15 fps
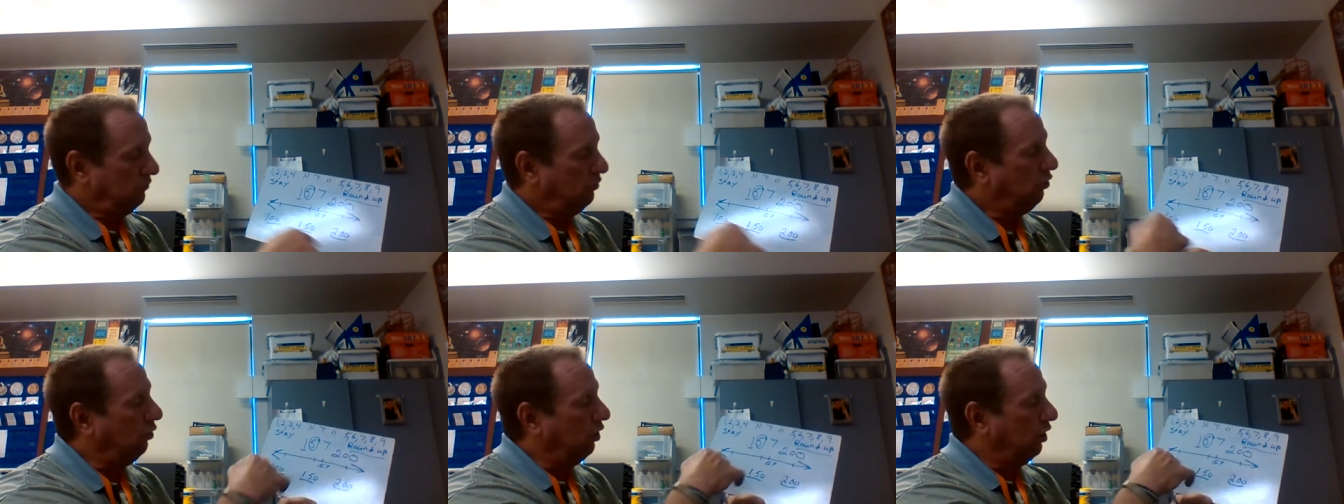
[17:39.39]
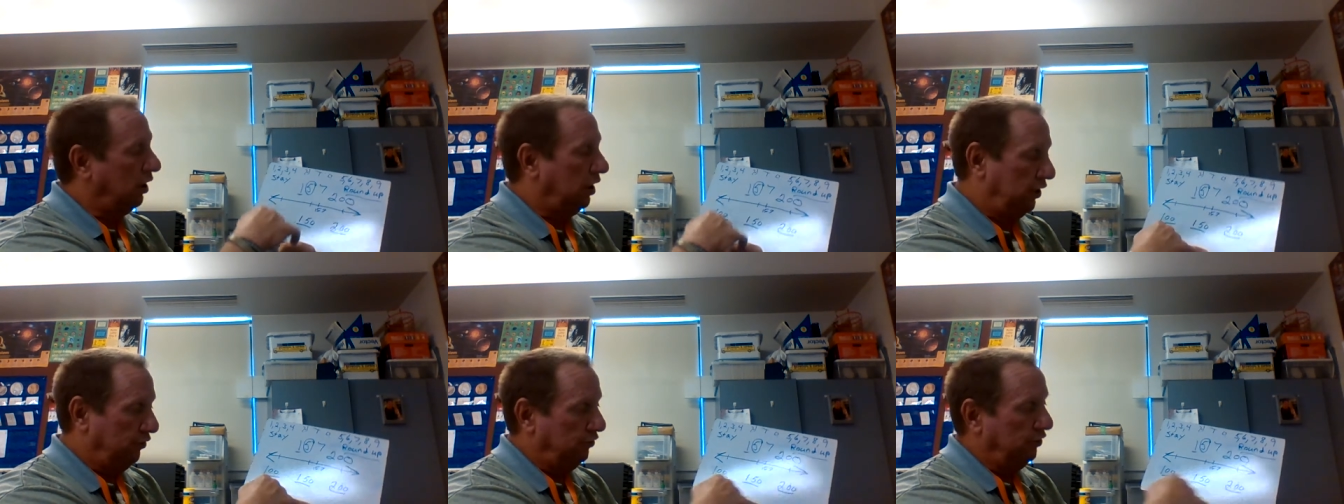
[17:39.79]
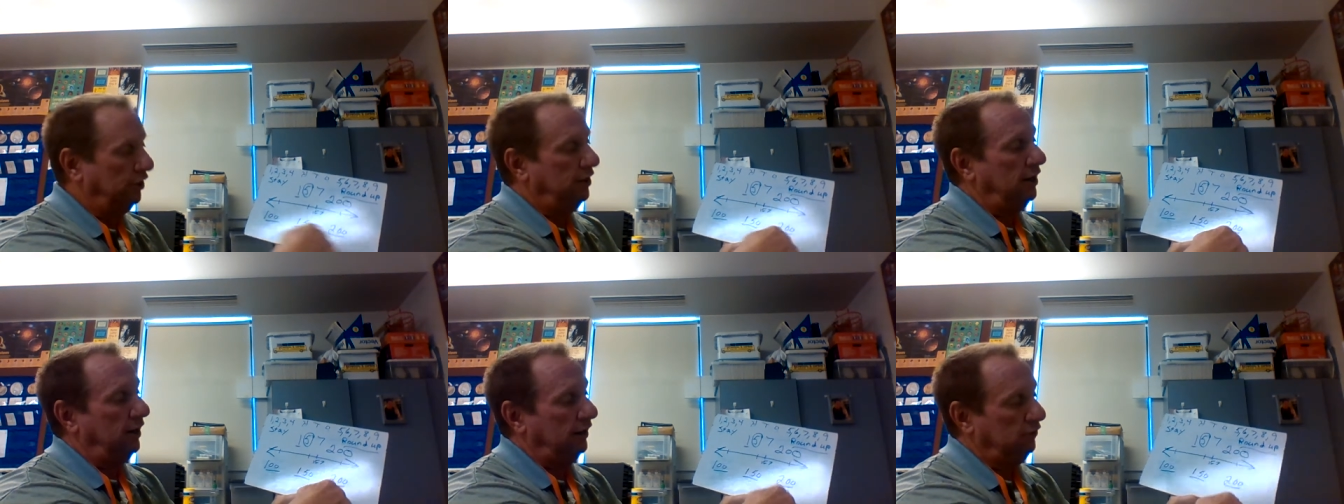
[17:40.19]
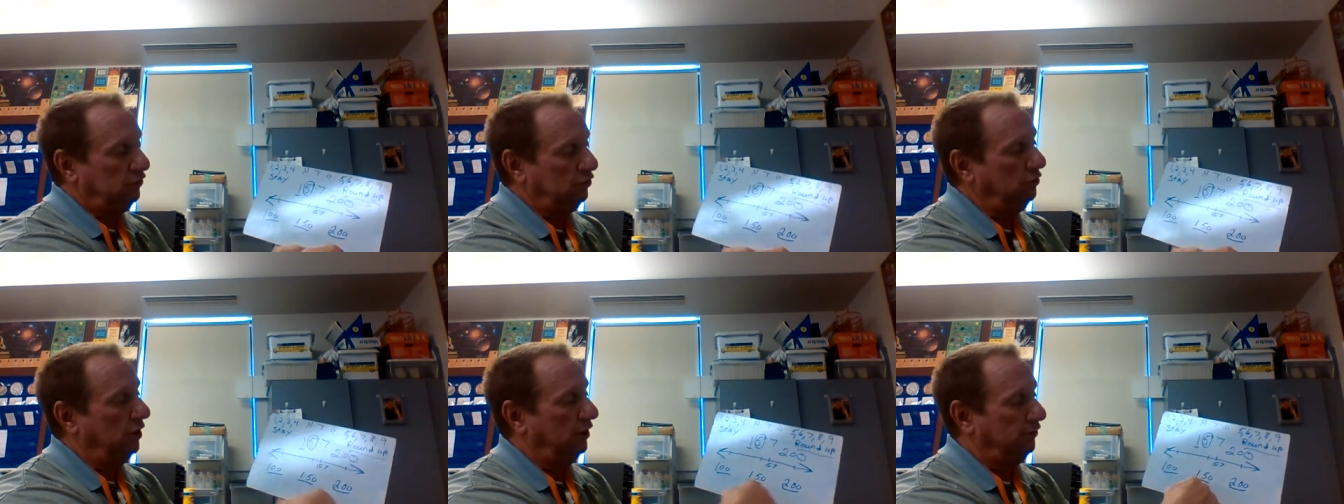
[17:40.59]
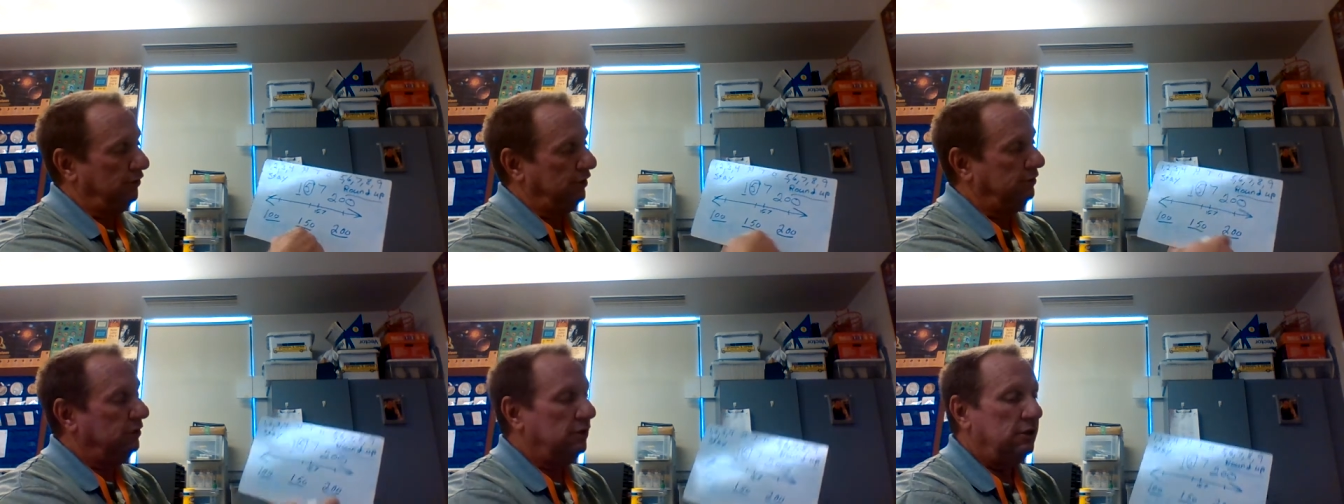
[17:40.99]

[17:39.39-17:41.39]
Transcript: or 100 and 200.